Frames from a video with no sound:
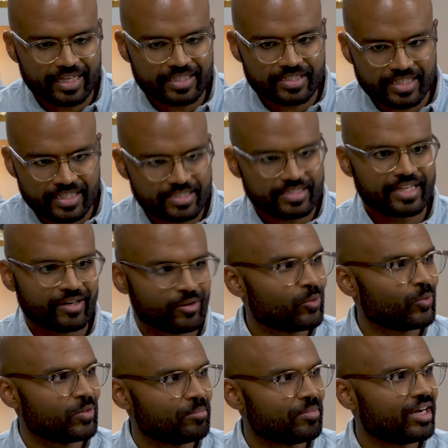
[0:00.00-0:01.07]
and since then I
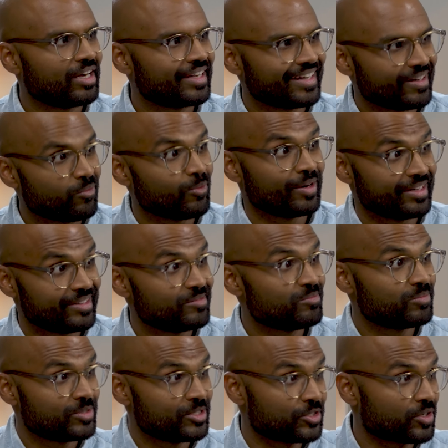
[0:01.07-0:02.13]
caught the bug and I wanted to
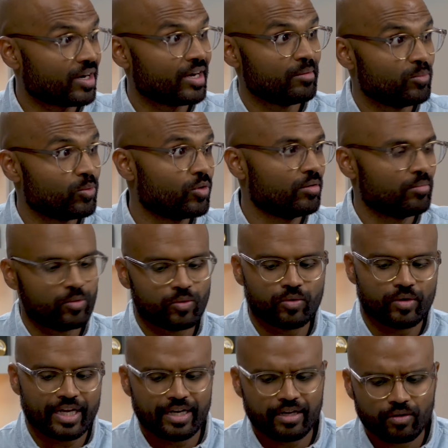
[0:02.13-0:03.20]
try more and
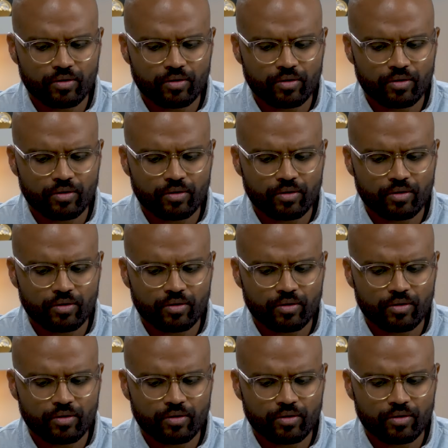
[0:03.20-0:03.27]
more. And I